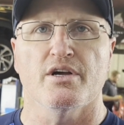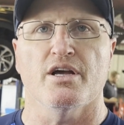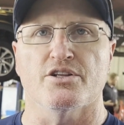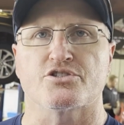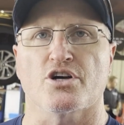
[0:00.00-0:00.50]

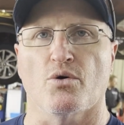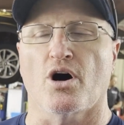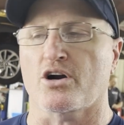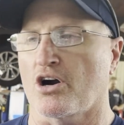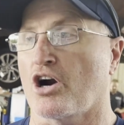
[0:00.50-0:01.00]
And so
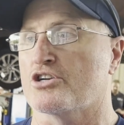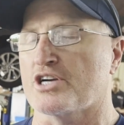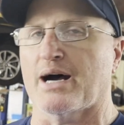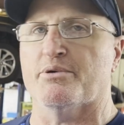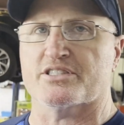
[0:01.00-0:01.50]
our
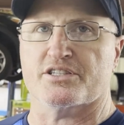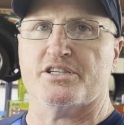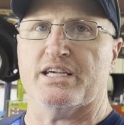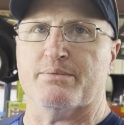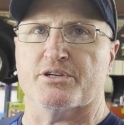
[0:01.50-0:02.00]
job as a
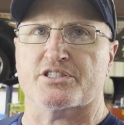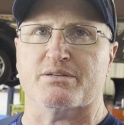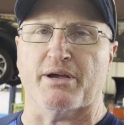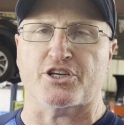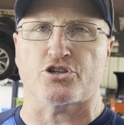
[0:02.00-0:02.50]
team is to
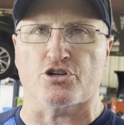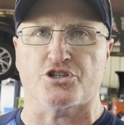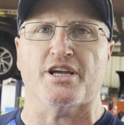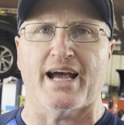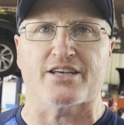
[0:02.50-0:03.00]
make sure
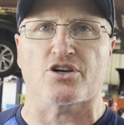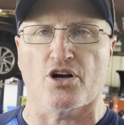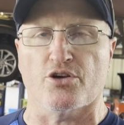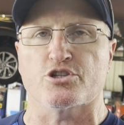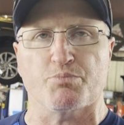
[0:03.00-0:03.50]
she has all
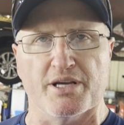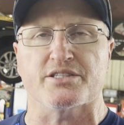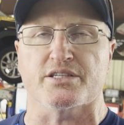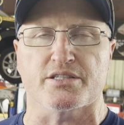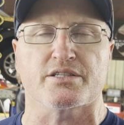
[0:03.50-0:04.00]
those
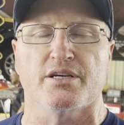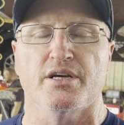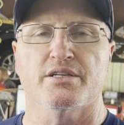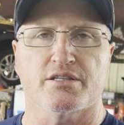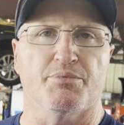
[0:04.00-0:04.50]

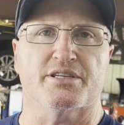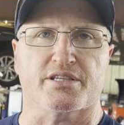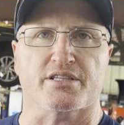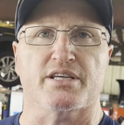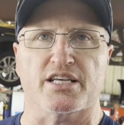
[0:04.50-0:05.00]
pieces to be
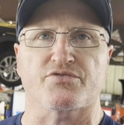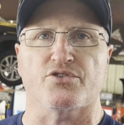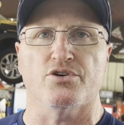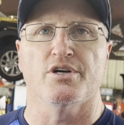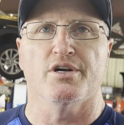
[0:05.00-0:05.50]
successful.
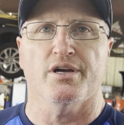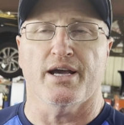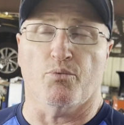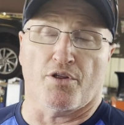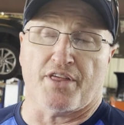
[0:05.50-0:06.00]

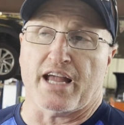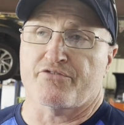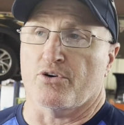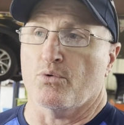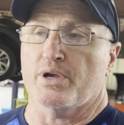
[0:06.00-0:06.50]
And we're
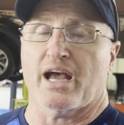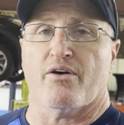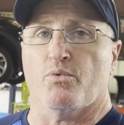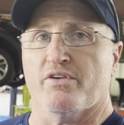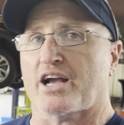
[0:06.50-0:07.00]
thankful. We
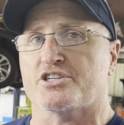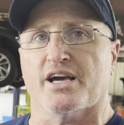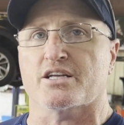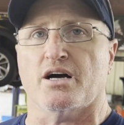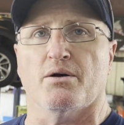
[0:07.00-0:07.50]
actually
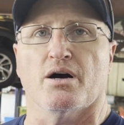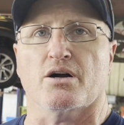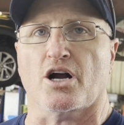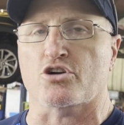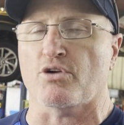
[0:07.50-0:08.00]
have
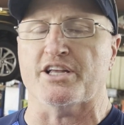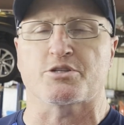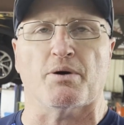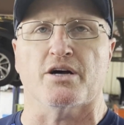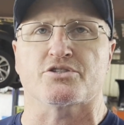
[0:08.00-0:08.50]
a great
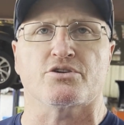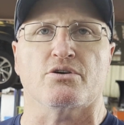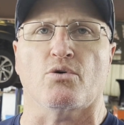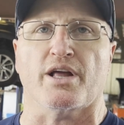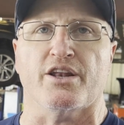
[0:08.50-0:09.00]
sponsor,
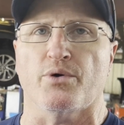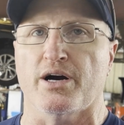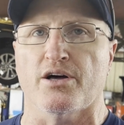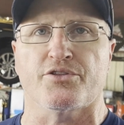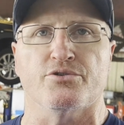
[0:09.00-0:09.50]
Orlando
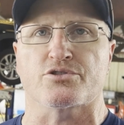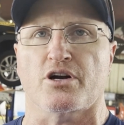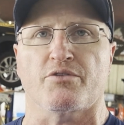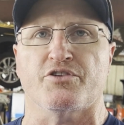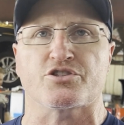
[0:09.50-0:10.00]
Health, who's our
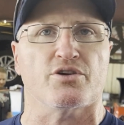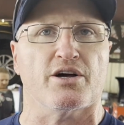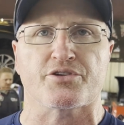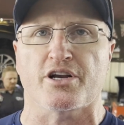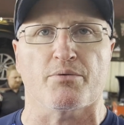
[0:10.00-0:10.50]
official
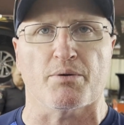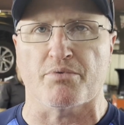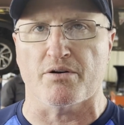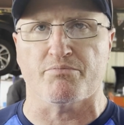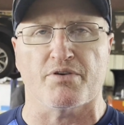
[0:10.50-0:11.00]
healthcare
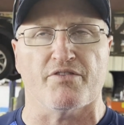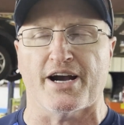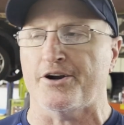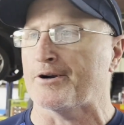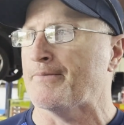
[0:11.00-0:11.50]

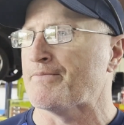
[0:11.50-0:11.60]
provider.